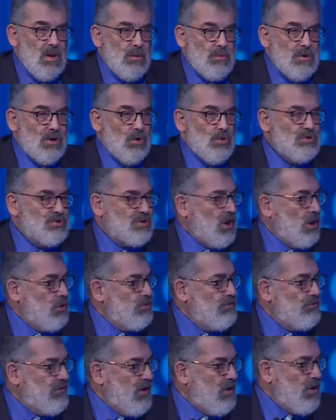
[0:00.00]
but
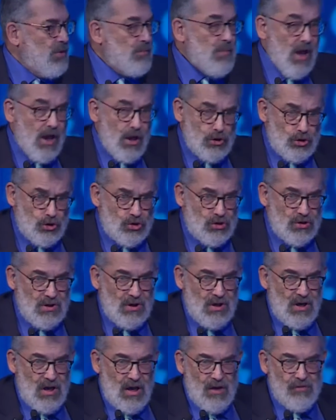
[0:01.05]
also very much
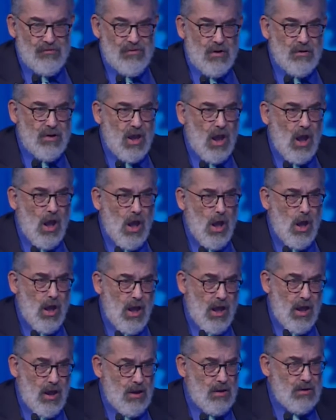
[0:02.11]
at very
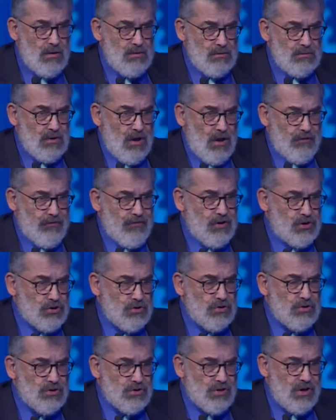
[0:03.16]
high
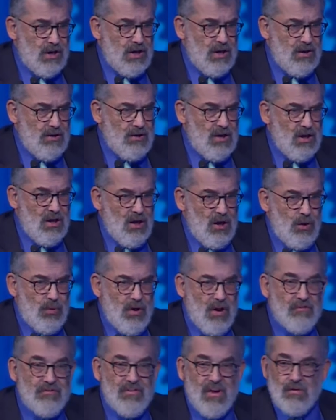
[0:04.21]
efficiency,
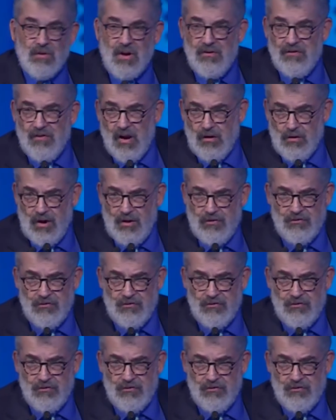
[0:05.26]
we are very, very